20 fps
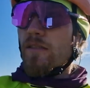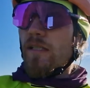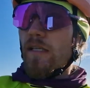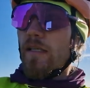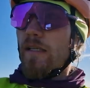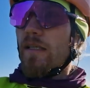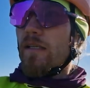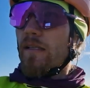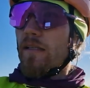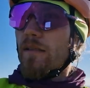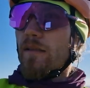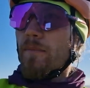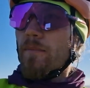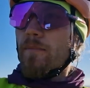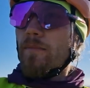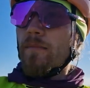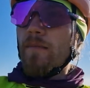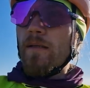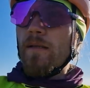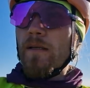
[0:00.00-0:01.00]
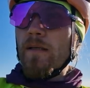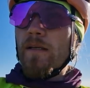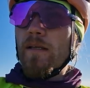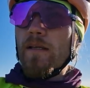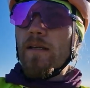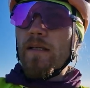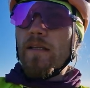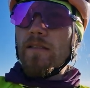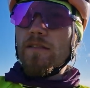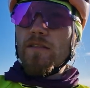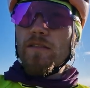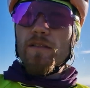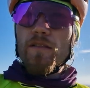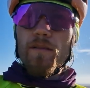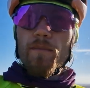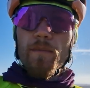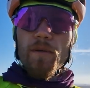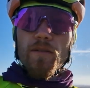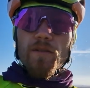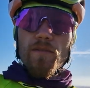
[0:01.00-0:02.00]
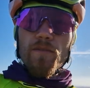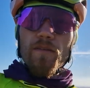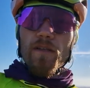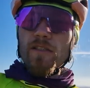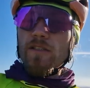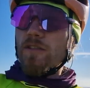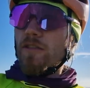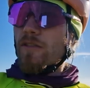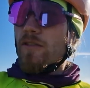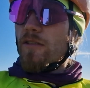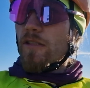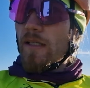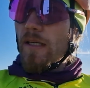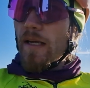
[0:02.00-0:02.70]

cycling that is the motivation to